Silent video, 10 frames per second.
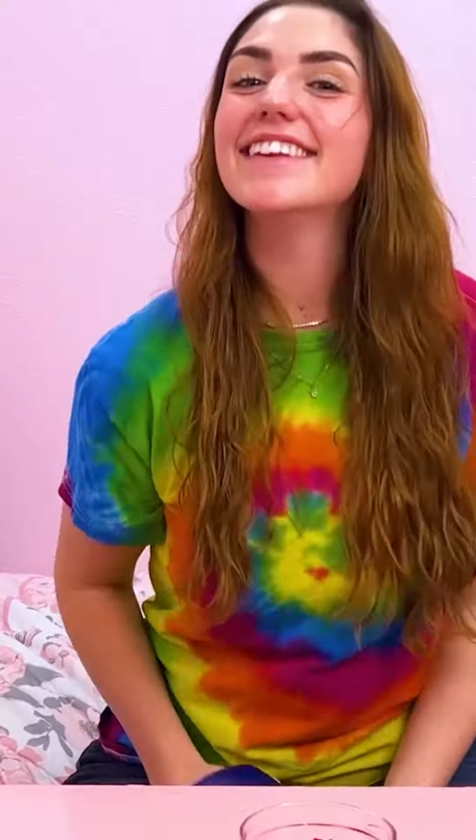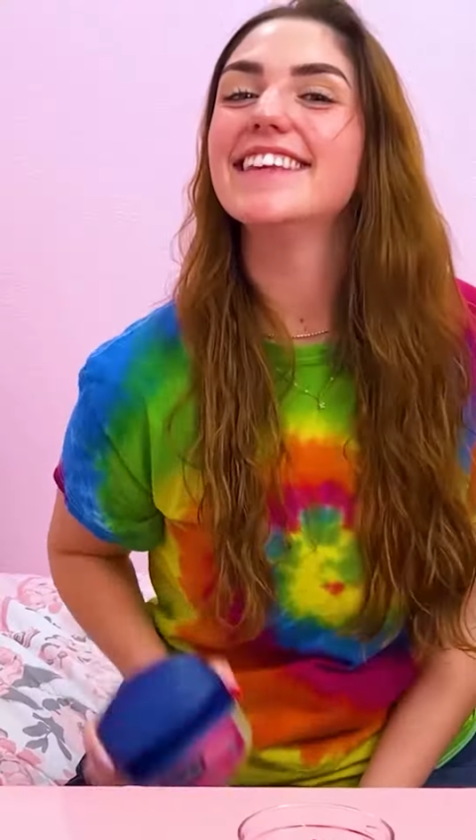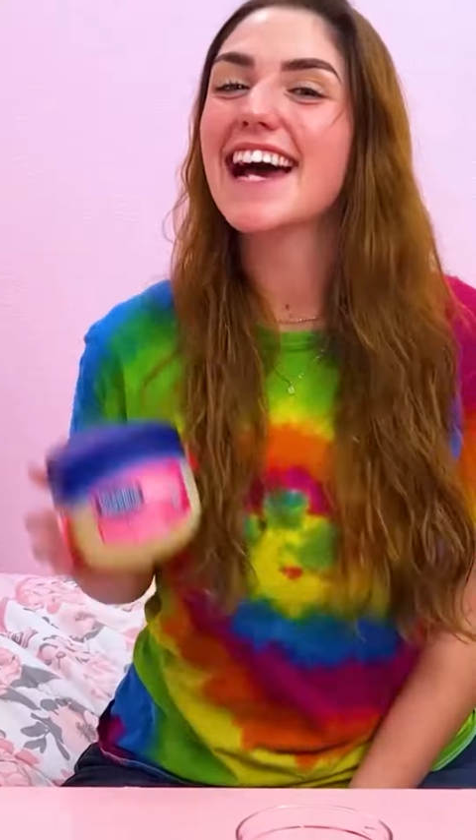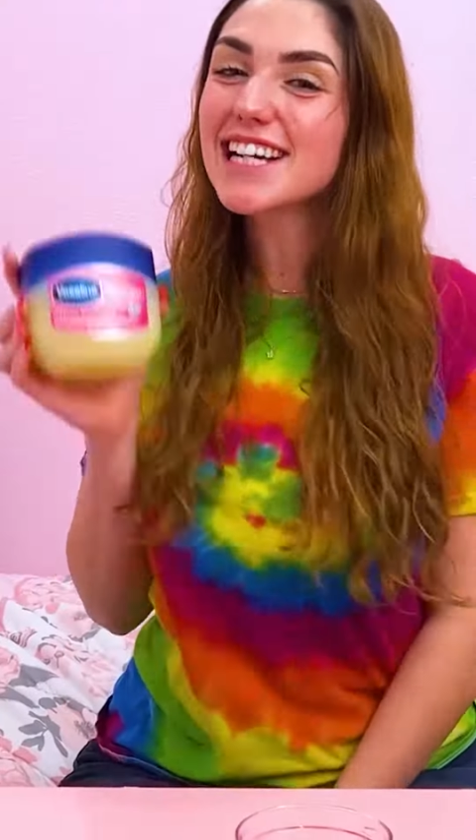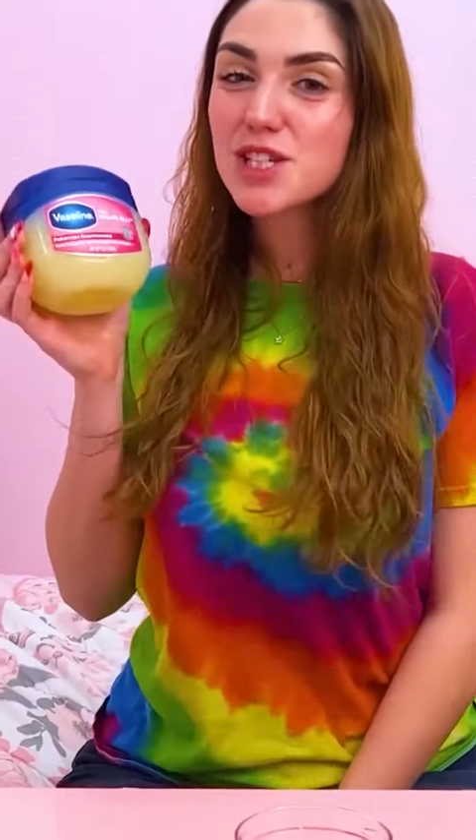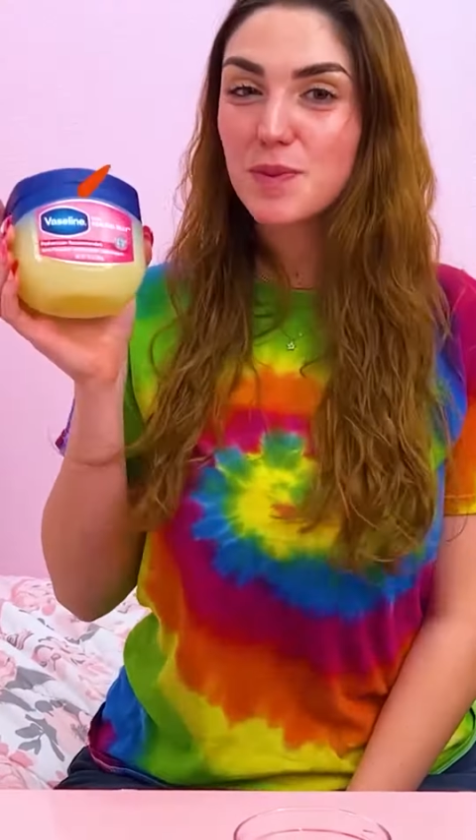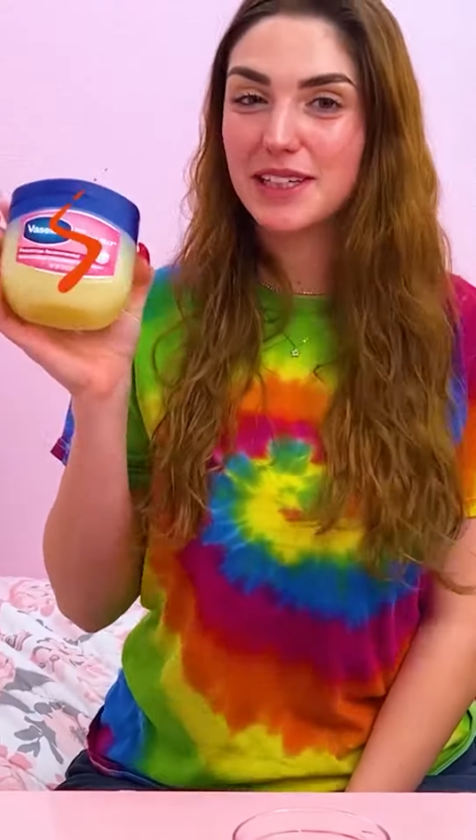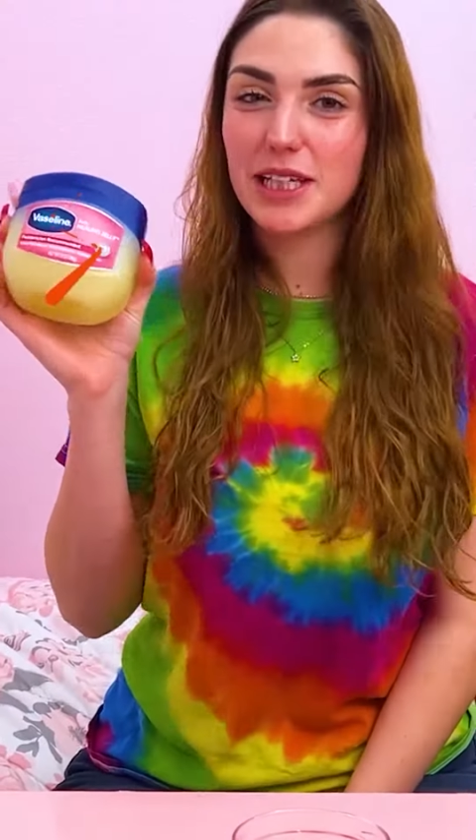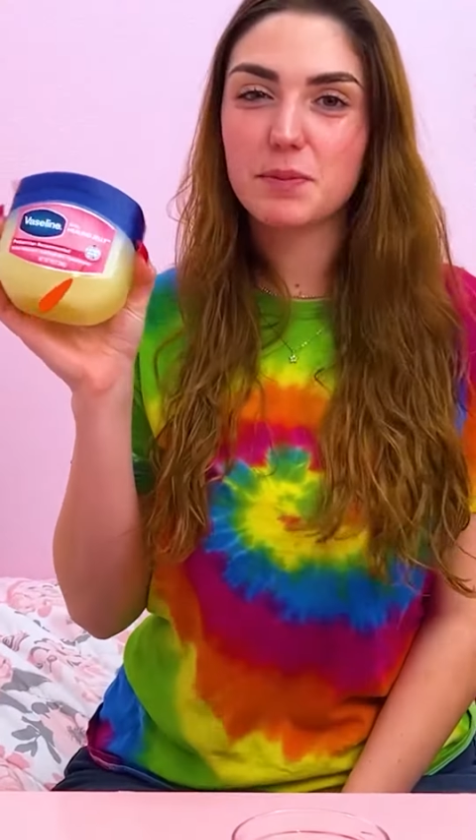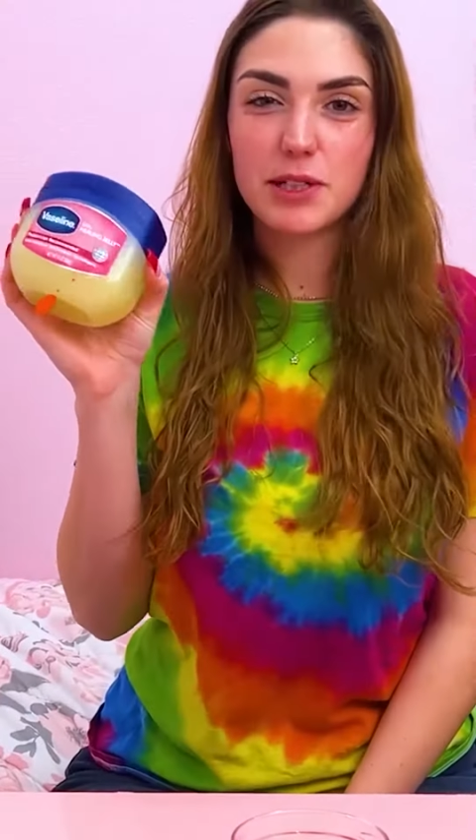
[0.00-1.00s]
Next, we
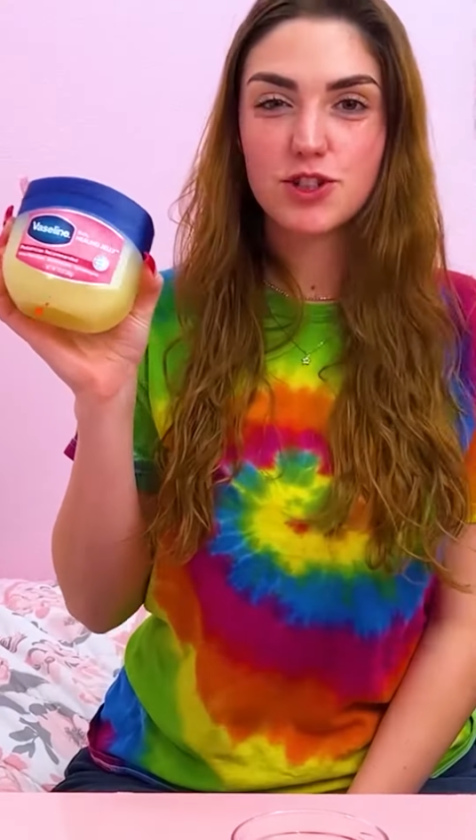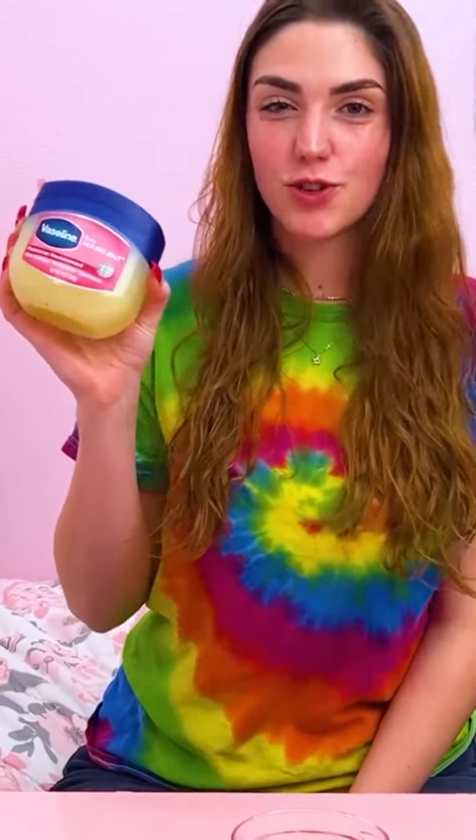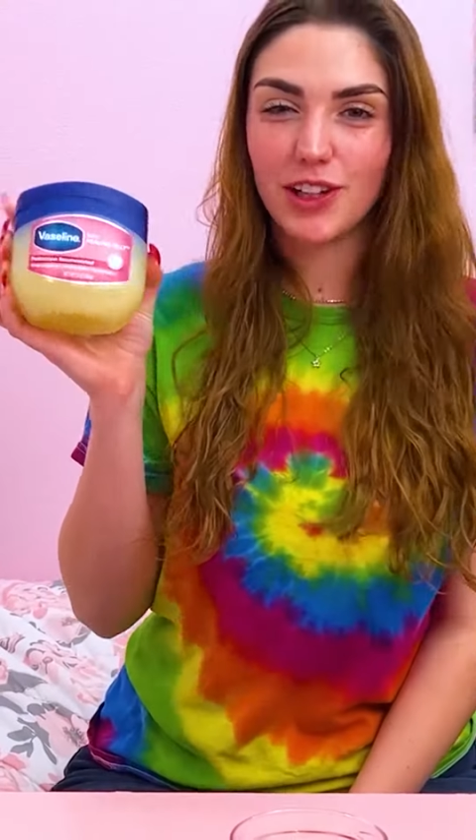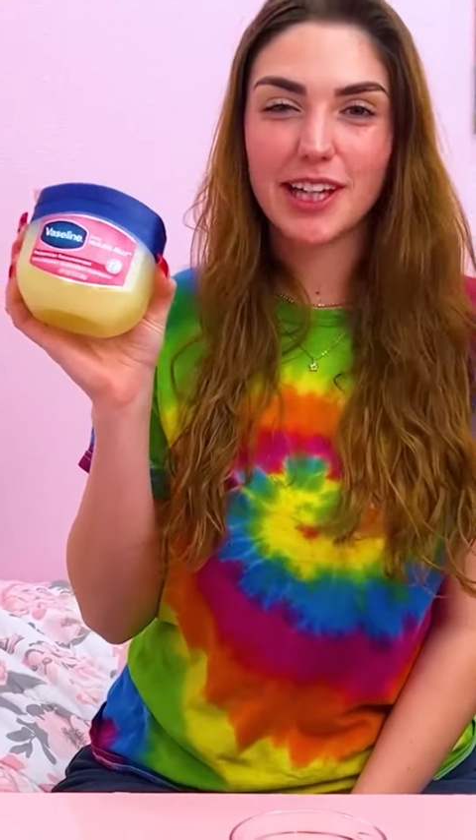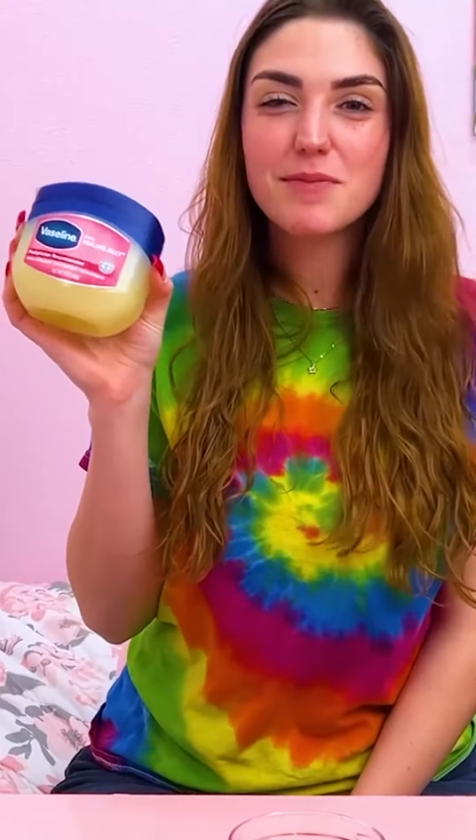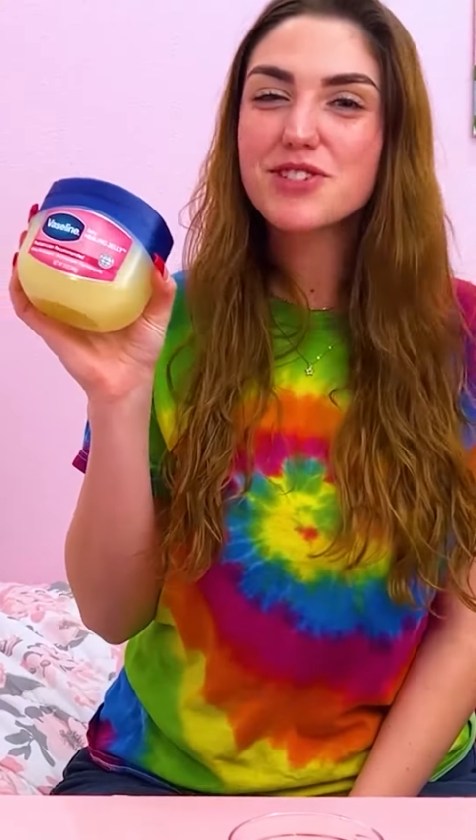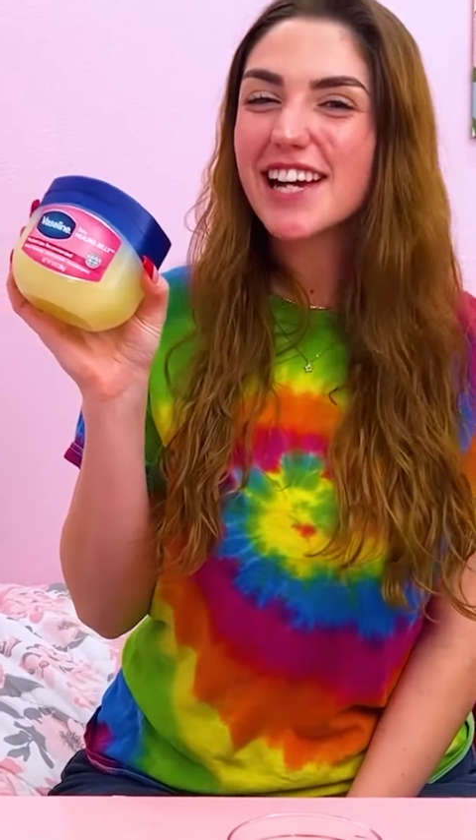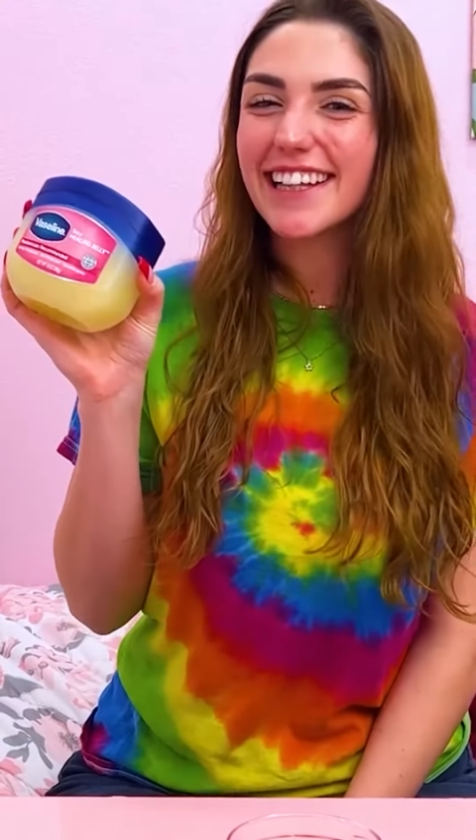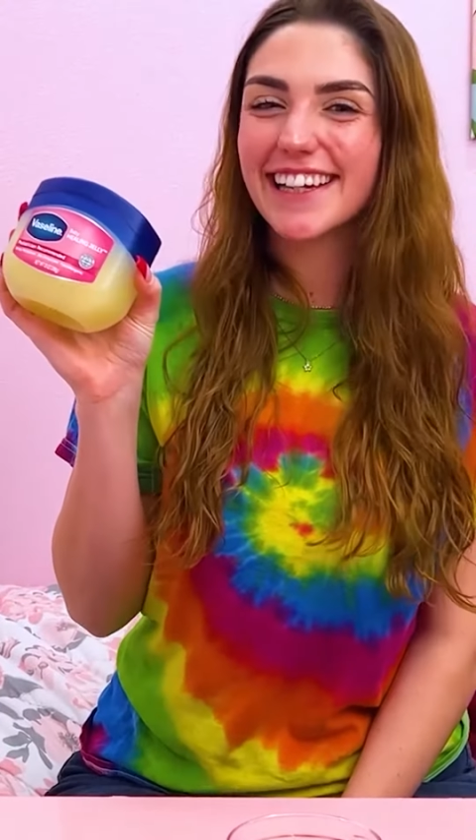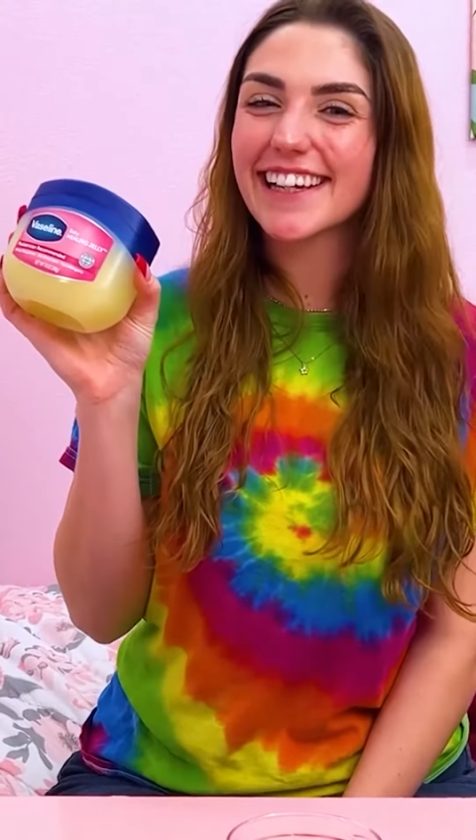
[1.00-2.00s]
need petroleum
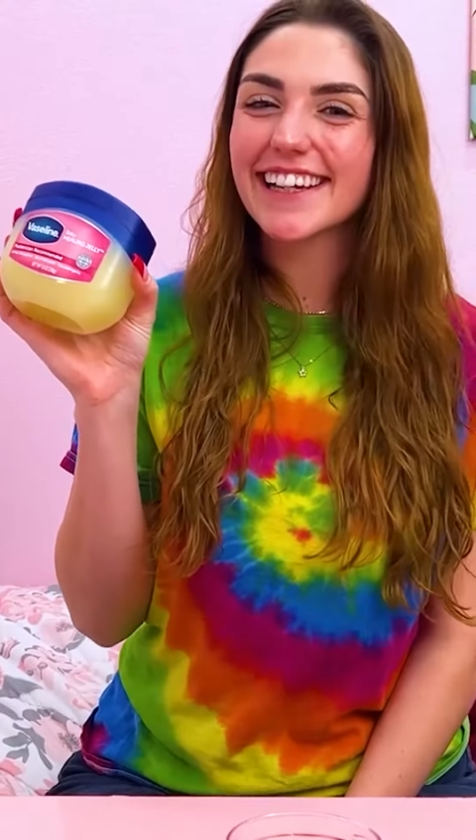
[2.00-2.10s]
jelly.